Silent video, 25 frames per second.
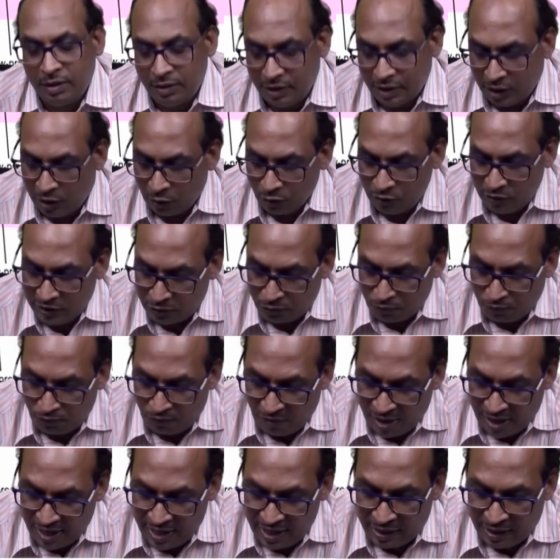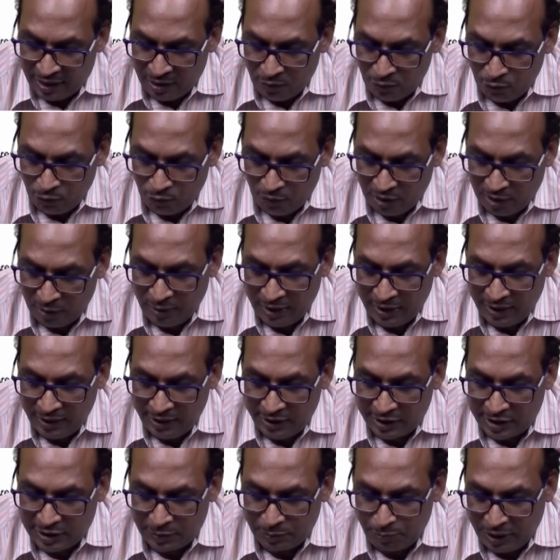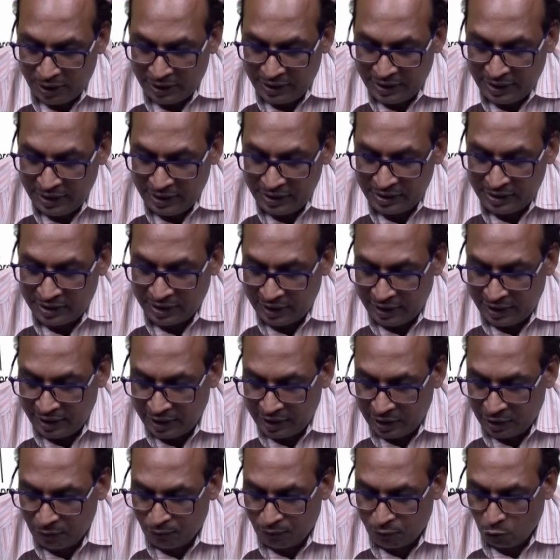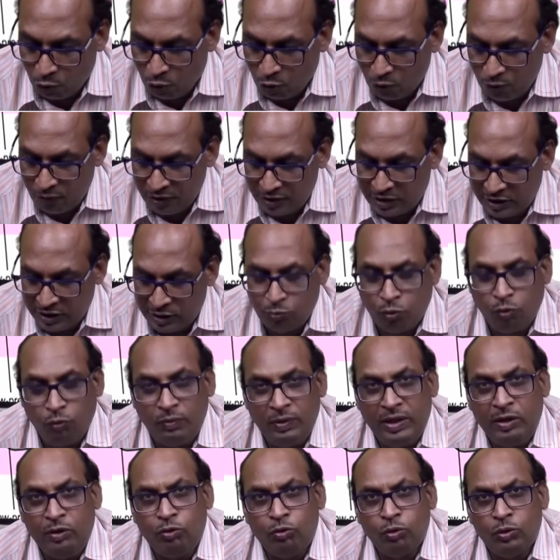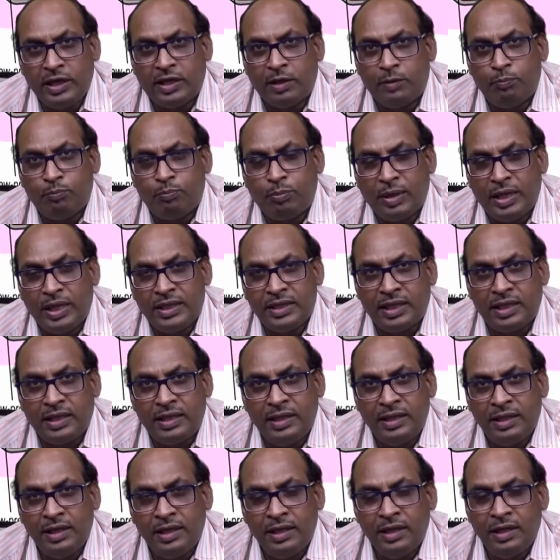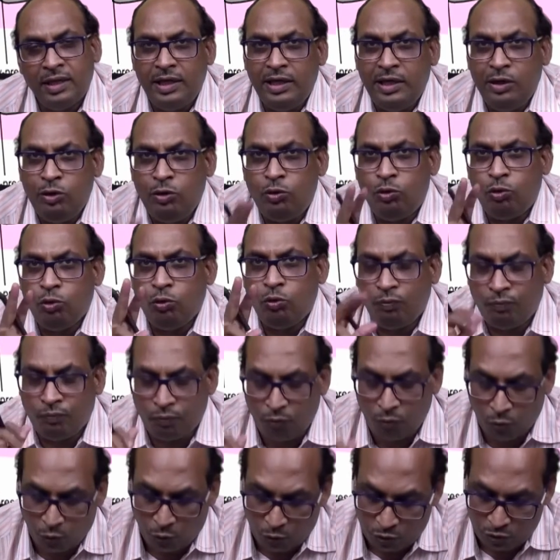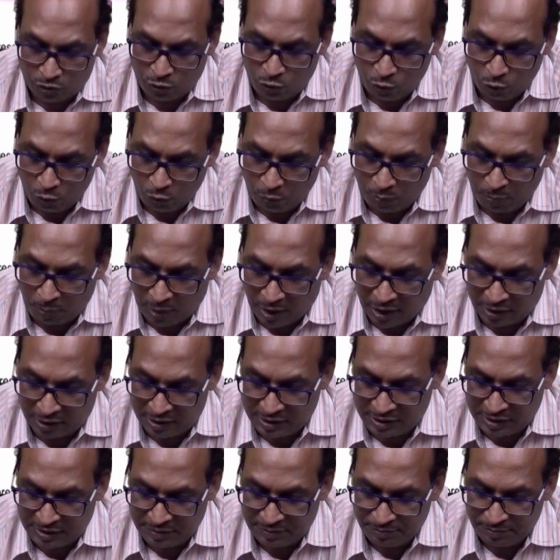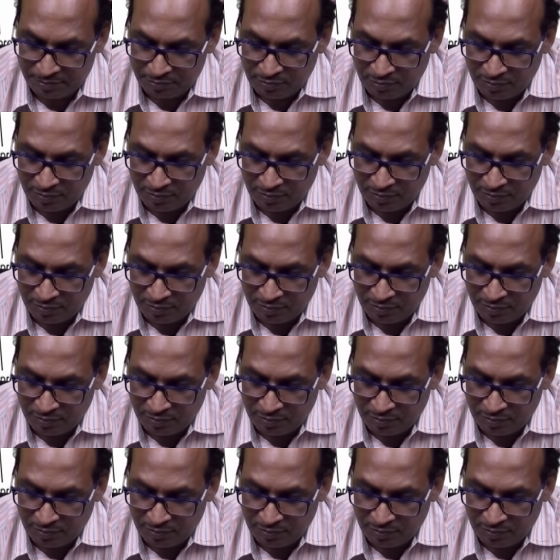Now this fan will be splitting the airflow which is moving to the compressor in two flows, two parts.